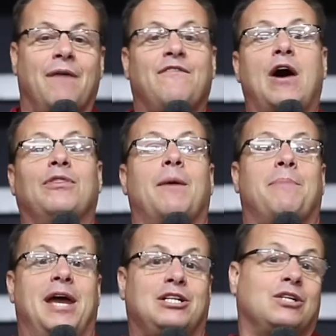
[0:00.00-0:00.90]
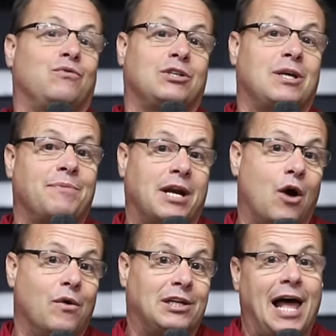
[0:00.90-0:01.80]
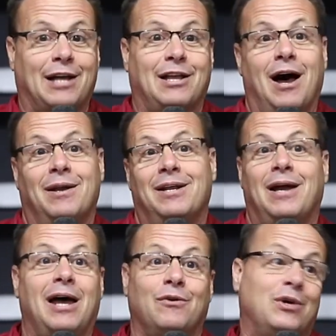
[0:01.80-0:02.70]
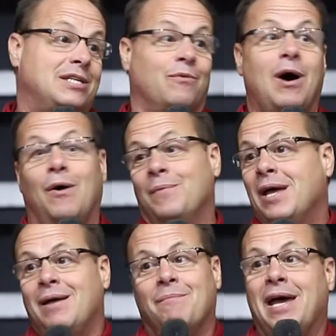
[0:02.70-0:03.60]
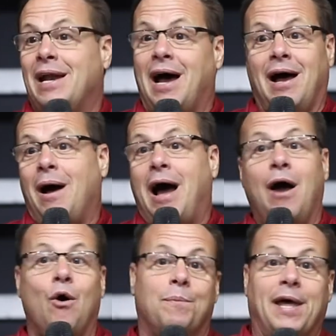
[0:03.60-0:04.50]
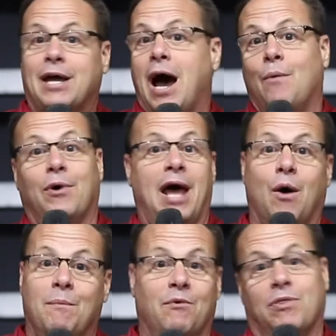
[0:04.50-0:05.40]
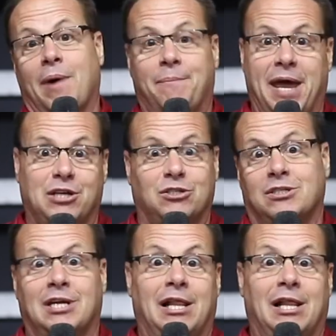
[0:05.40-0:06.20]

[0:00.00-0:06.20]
I found that patience was something I always lacked on, and I always say, well, man, I hope that God would help me with my patience.